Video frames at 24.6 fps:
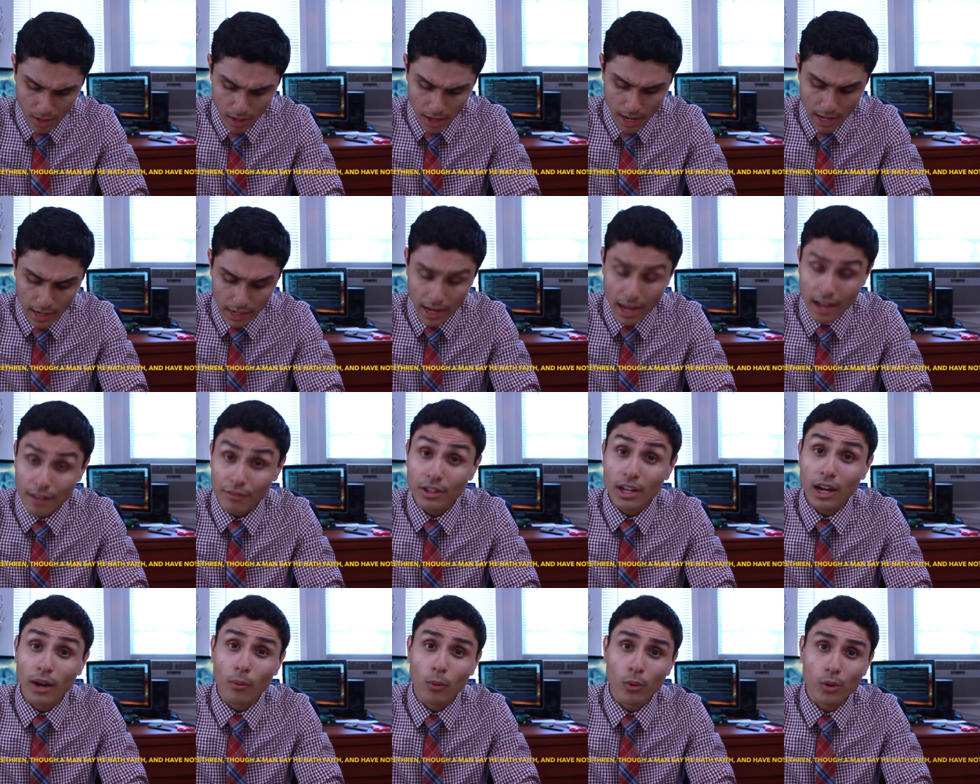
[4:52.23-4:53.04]
and have
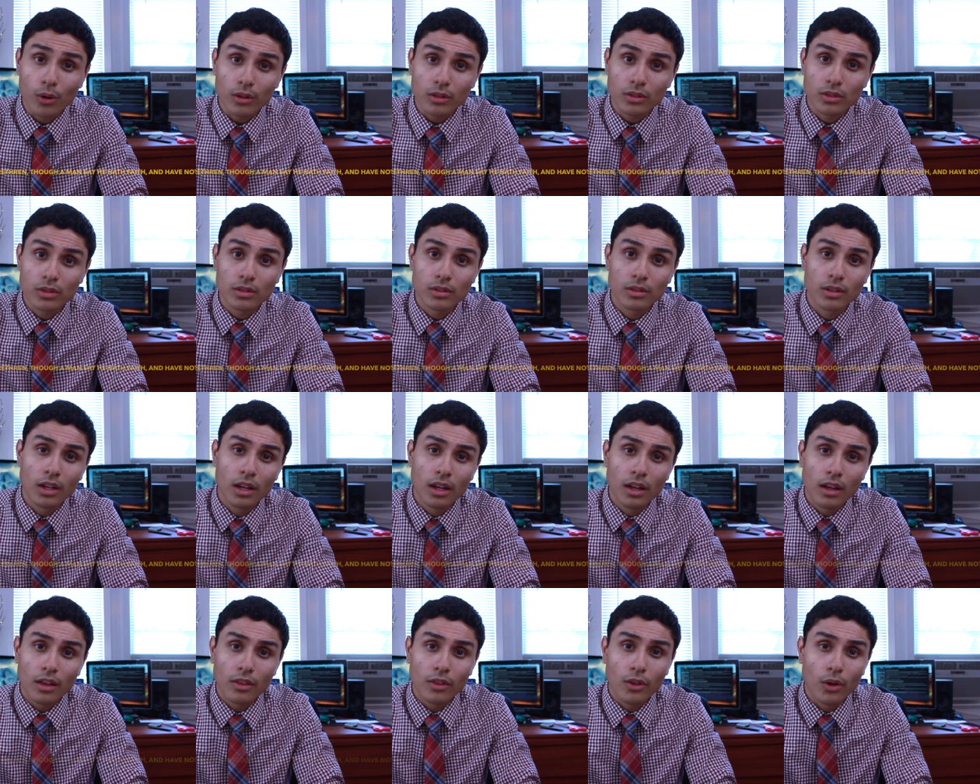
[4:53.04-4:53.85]
not works?
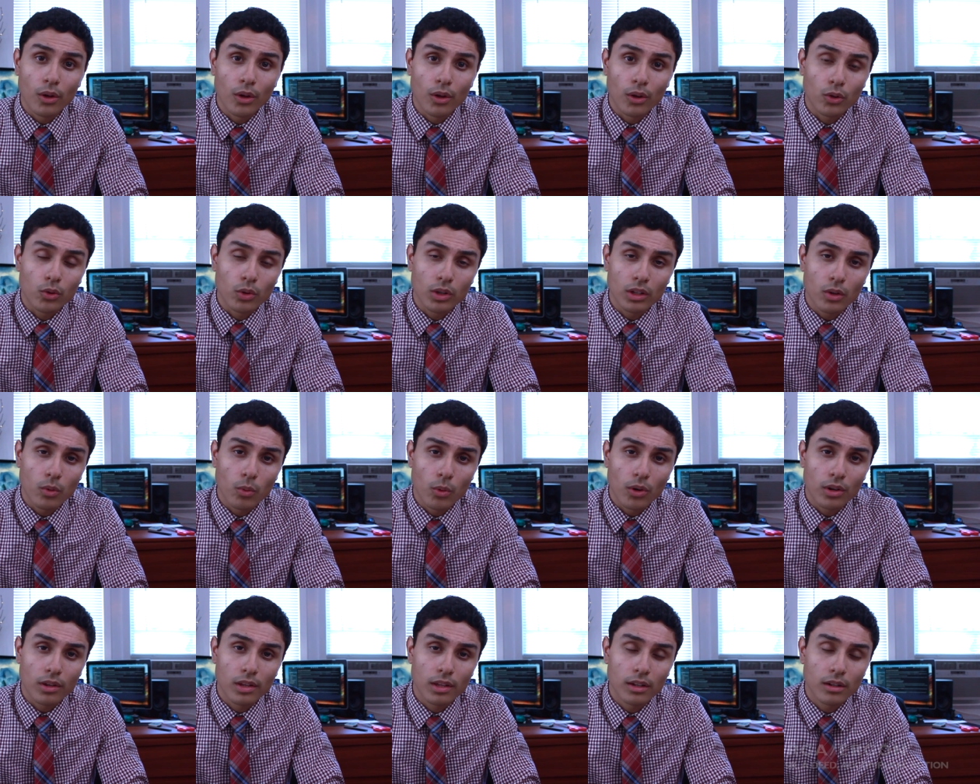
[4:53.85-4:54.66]
The Greek
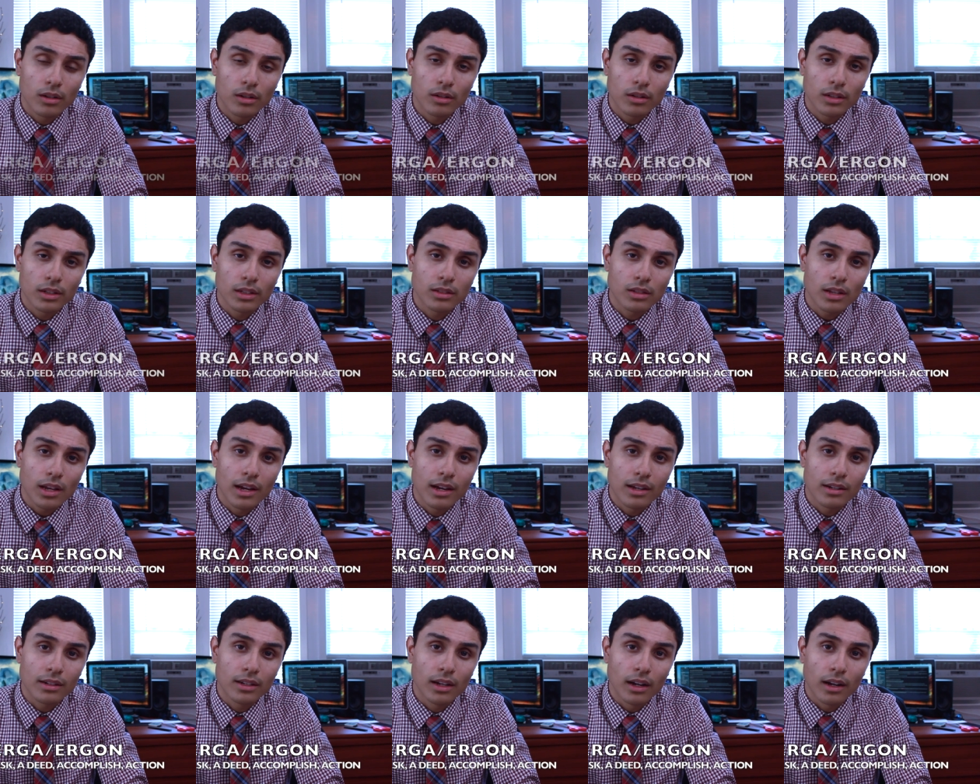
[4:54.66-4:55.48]
word here is
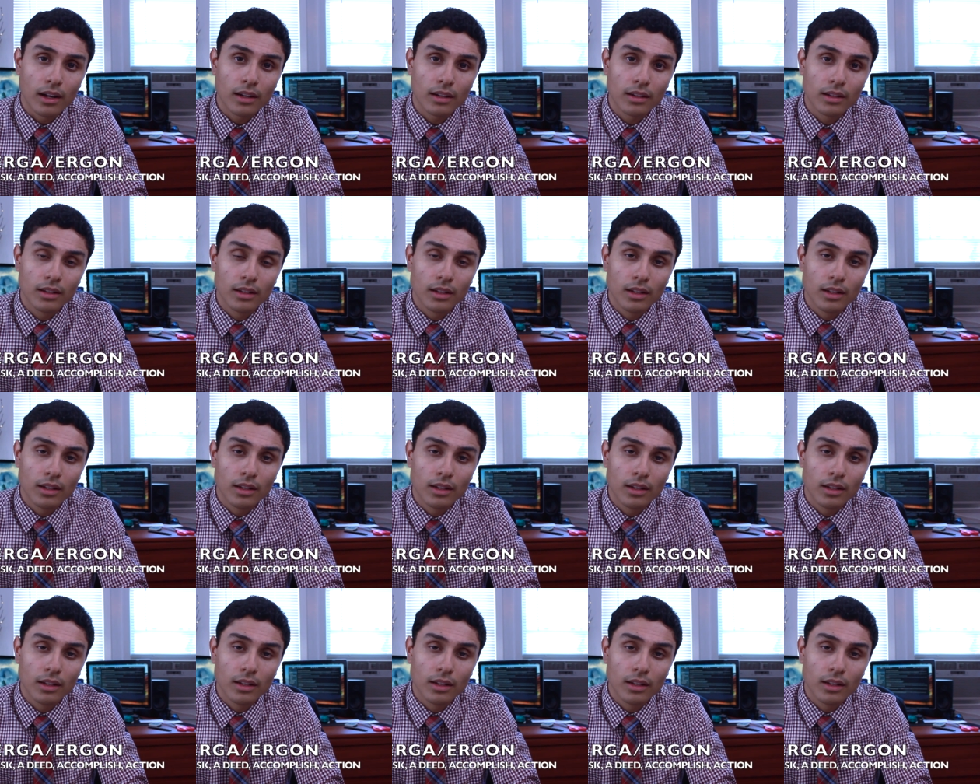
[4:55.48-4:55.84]
erga.